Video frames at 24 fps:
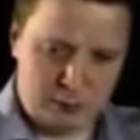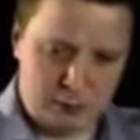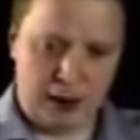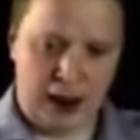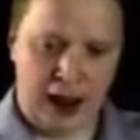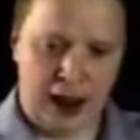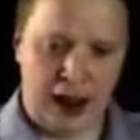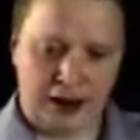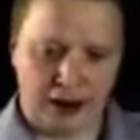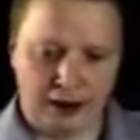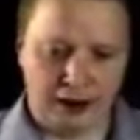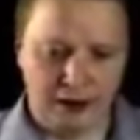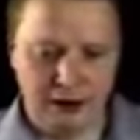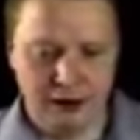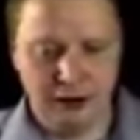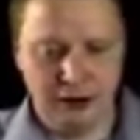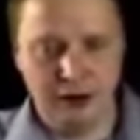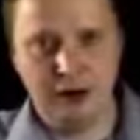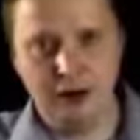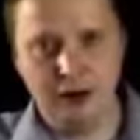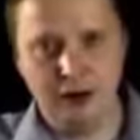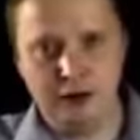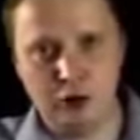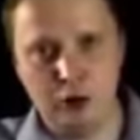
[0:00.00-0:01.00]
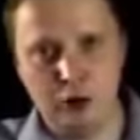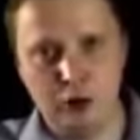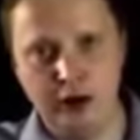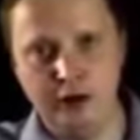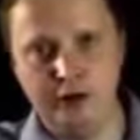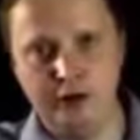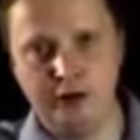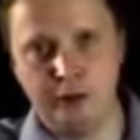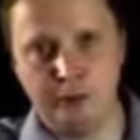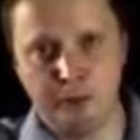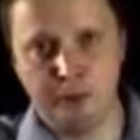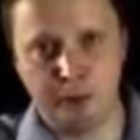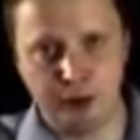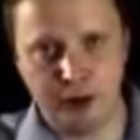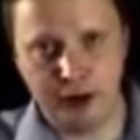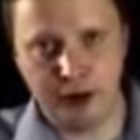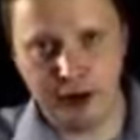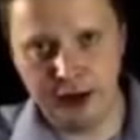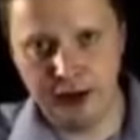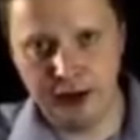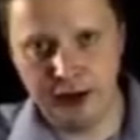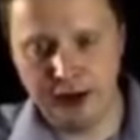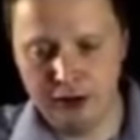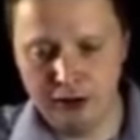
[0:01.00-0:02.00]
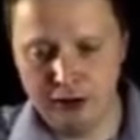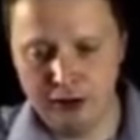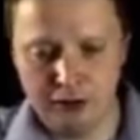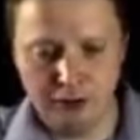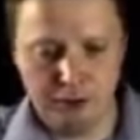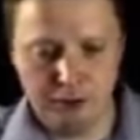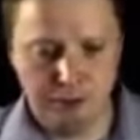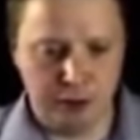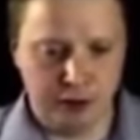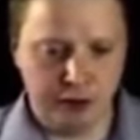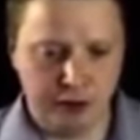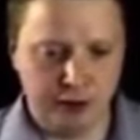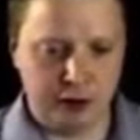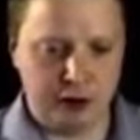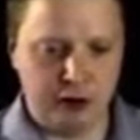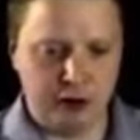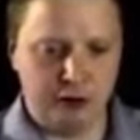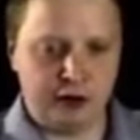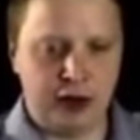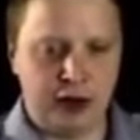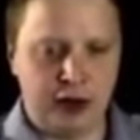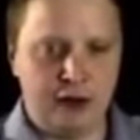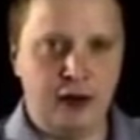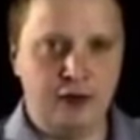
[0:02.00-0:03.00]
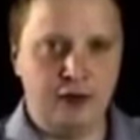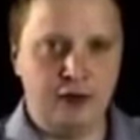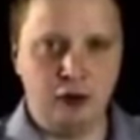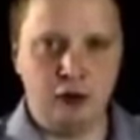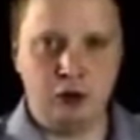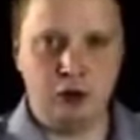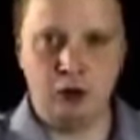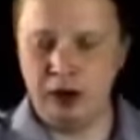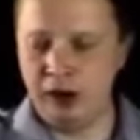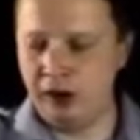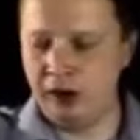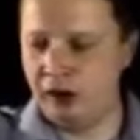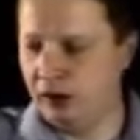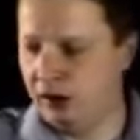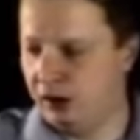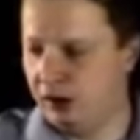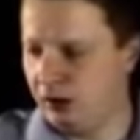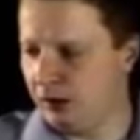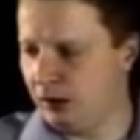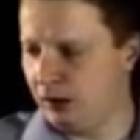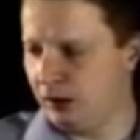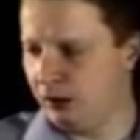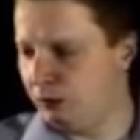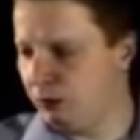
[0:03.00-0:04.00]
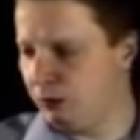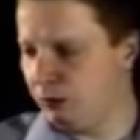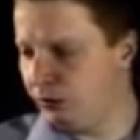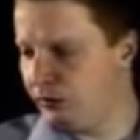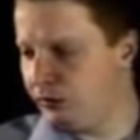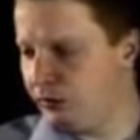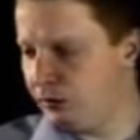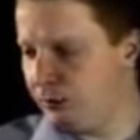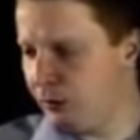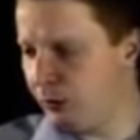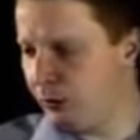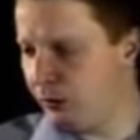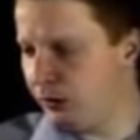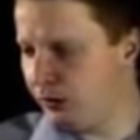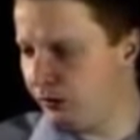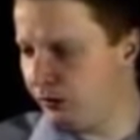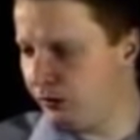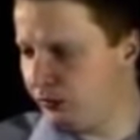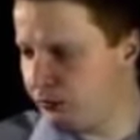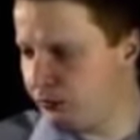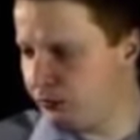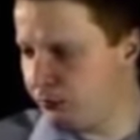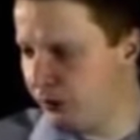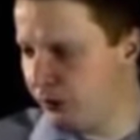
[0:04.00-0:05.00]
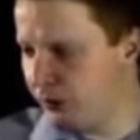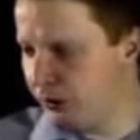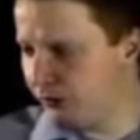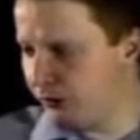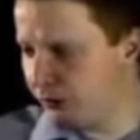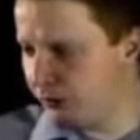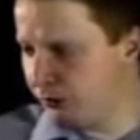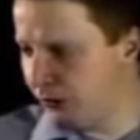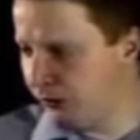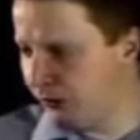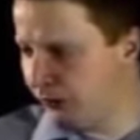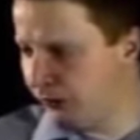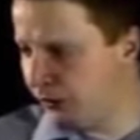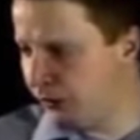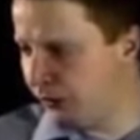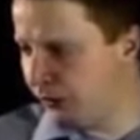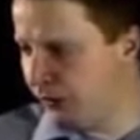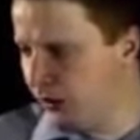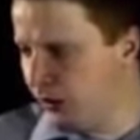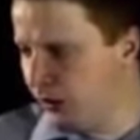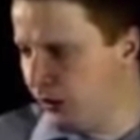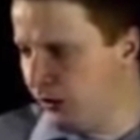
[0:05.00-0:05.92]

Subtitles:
Bang. His queen's on pre, but he's going to attack the other queen. Now, what is the point of this move, you wonder?